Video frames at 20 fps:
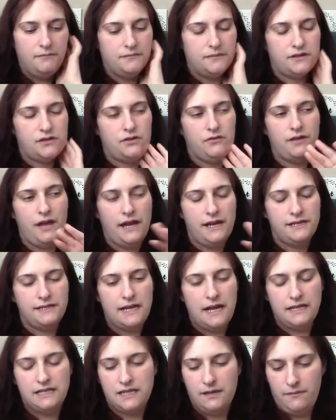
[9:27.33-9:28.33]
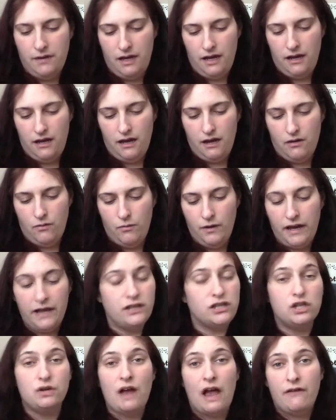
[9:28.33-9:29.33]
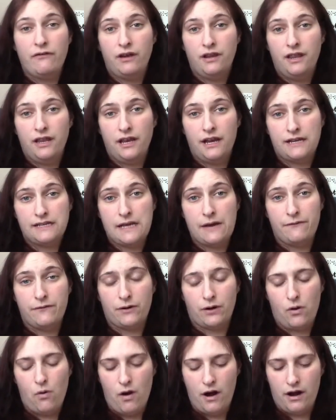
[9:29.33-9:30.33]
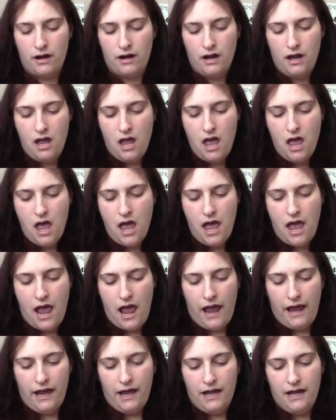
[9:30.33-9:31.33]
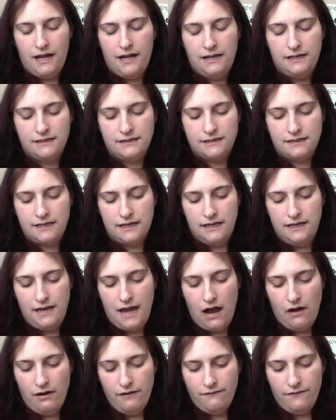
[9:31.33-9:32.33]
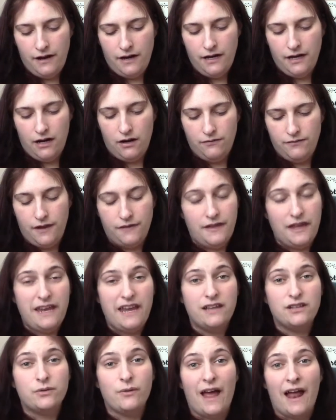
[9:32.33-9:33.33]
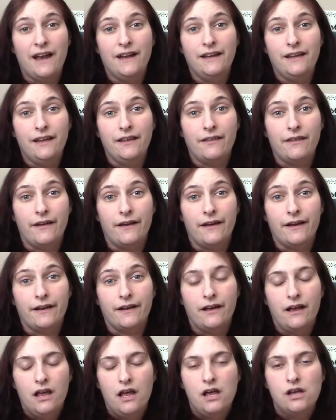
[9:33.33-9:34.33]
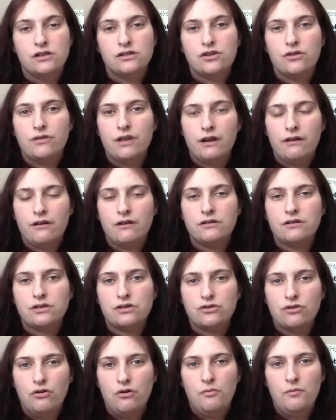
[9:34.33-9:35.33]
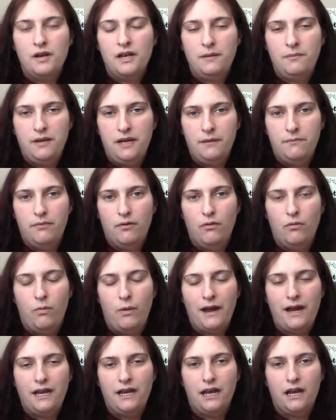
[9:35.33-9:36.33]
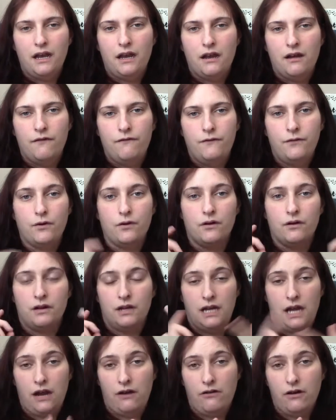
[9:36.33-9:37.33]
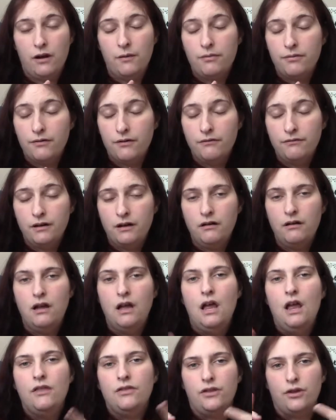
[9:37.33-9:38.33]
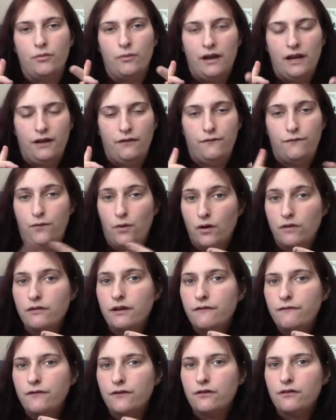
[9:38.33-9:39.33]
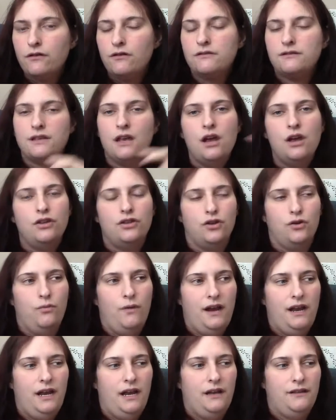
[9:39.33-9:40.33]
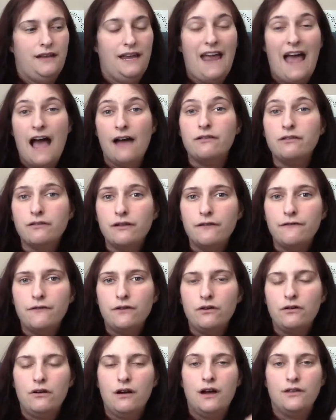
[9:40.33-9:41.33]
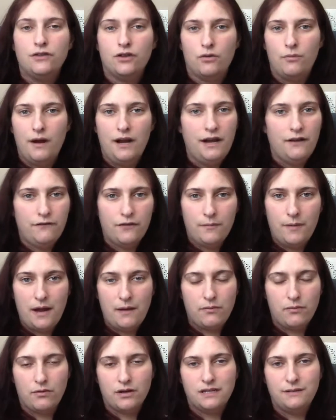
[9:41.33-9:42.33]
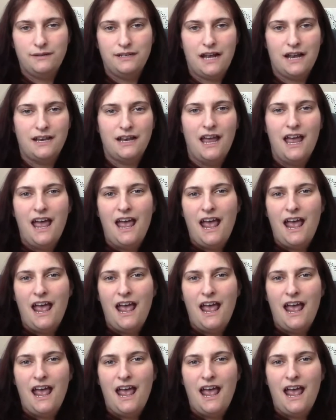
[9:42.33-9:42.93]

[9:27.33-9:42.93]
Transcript: So they said to me, we can do everything except for court, and now I'm finding out that they can't do anything. So there are so many people waiting for CARA approval, they're waiting for referrals, they have a referral and they're waiting for paperwork to be done.